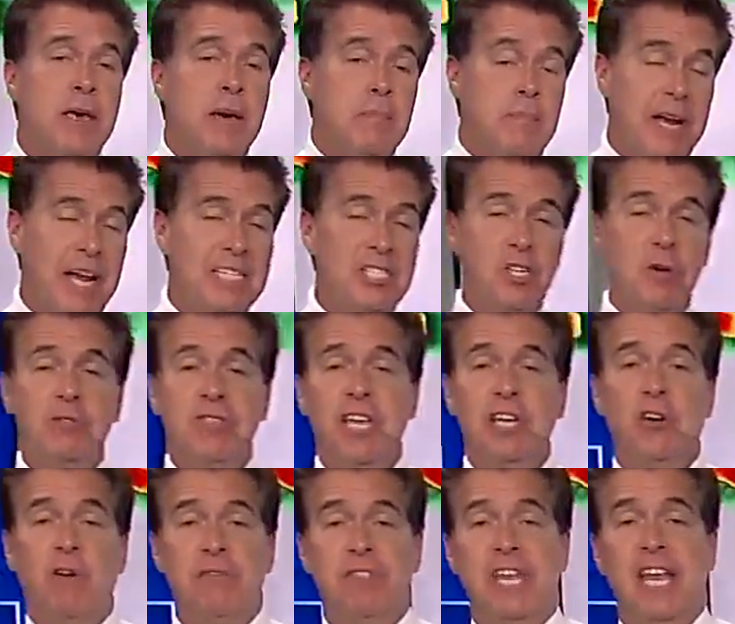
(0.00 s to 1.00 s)
But I do
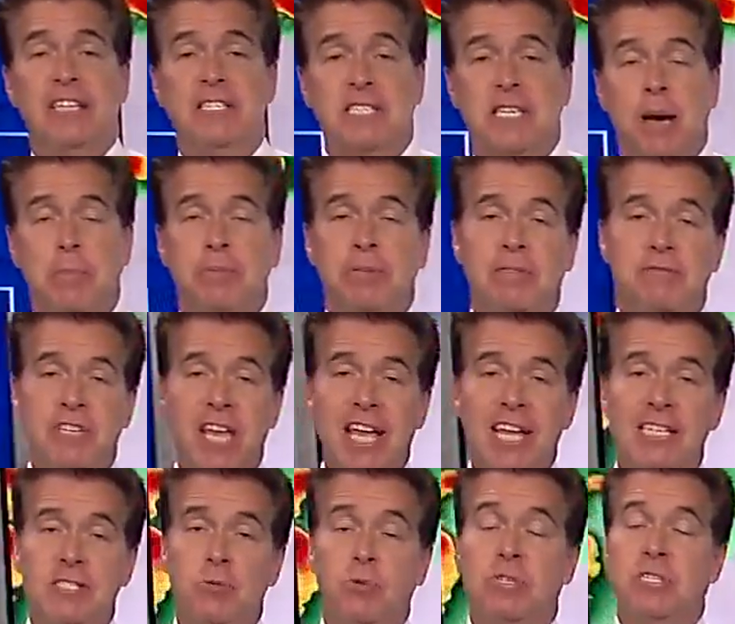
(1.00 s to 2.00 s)
think over the next couple of
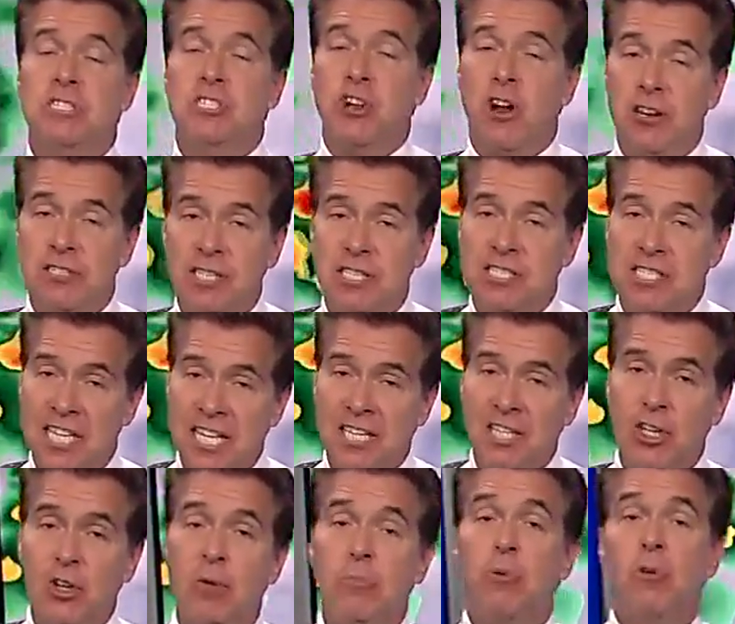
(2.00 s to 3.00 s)
days, we'll start to see a
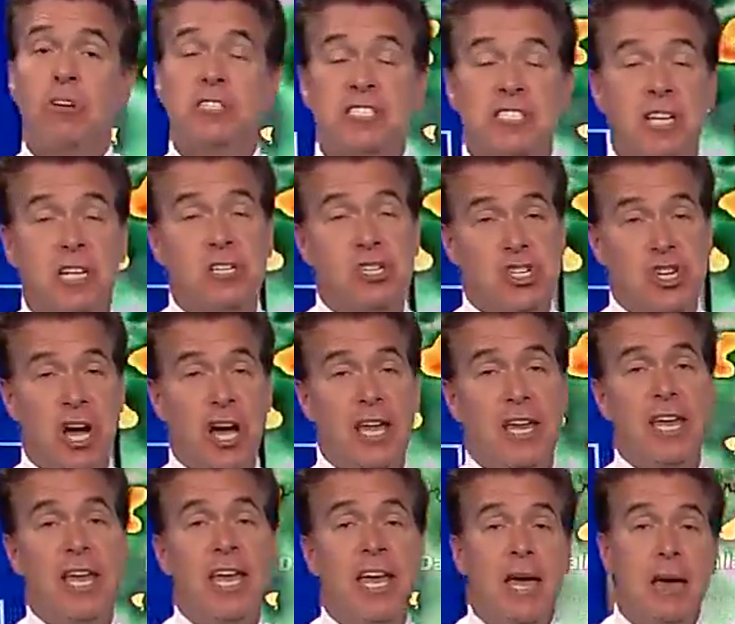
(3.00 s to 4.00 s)
little more
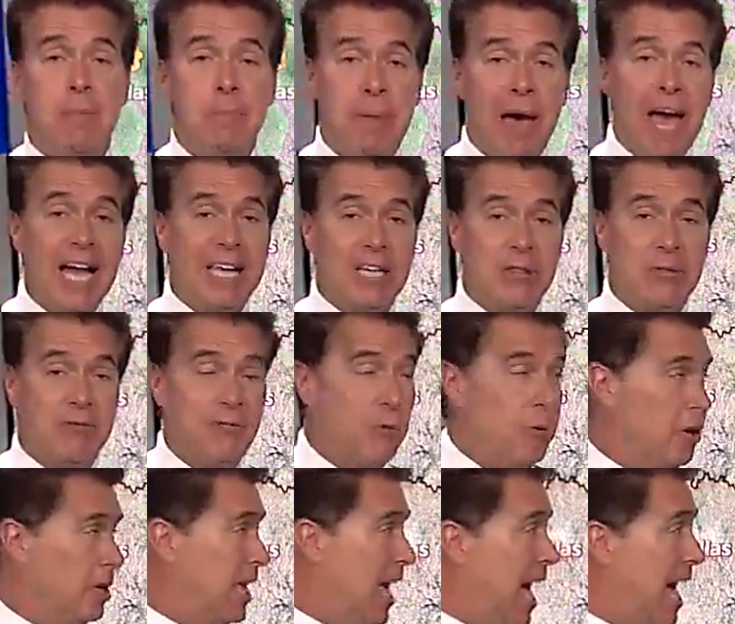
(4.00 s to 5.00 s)
sunshine back in the
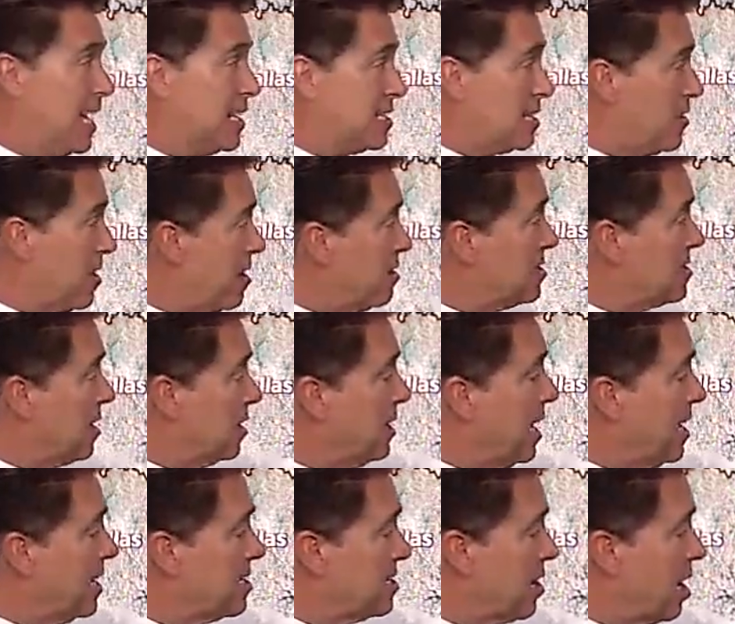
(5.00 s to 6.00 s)
forecast. There's the
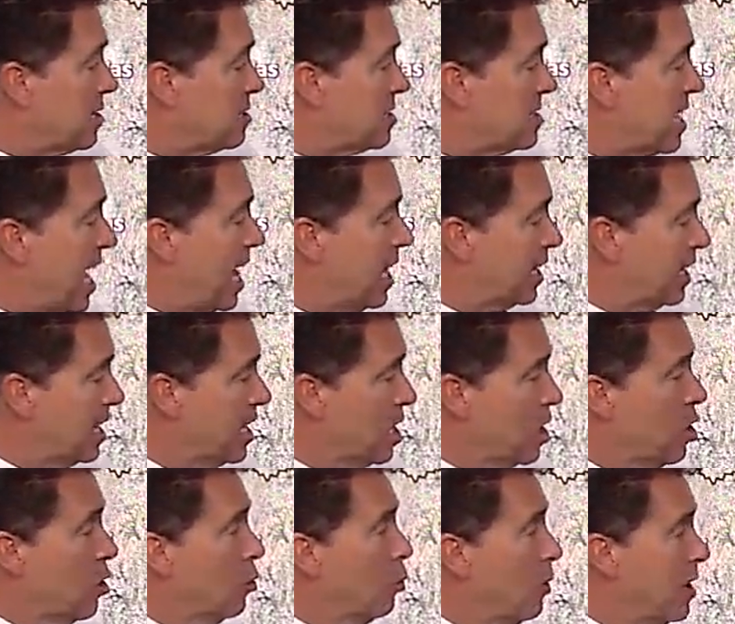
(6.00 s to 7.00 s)
latest on Sally.
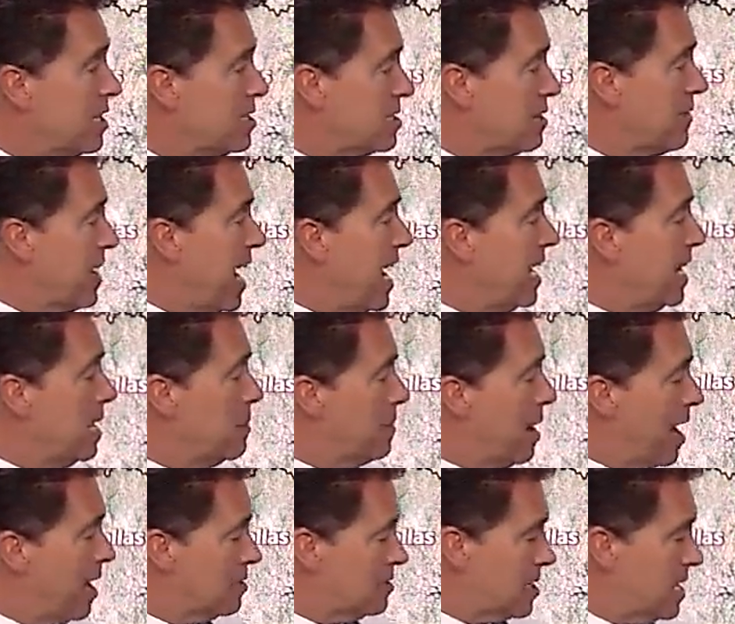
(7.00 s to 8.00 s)
Winds of 80
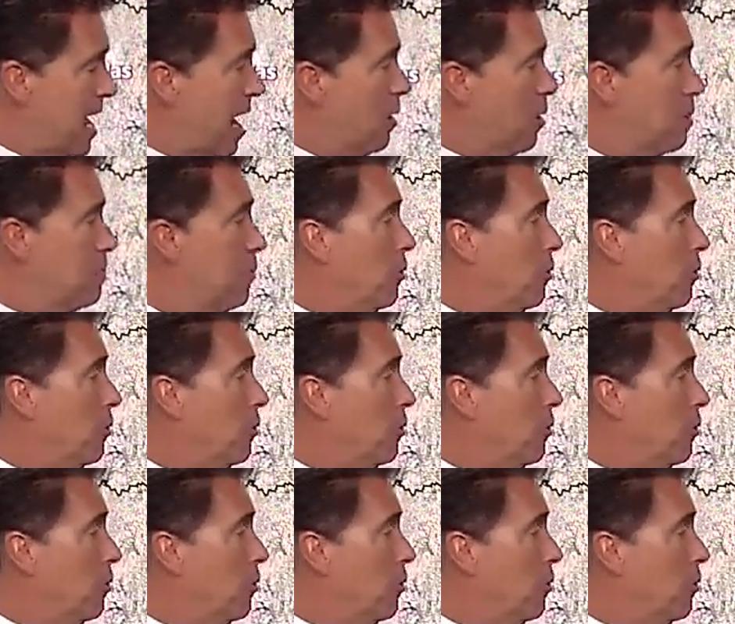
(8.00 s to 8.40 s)
miles an hour.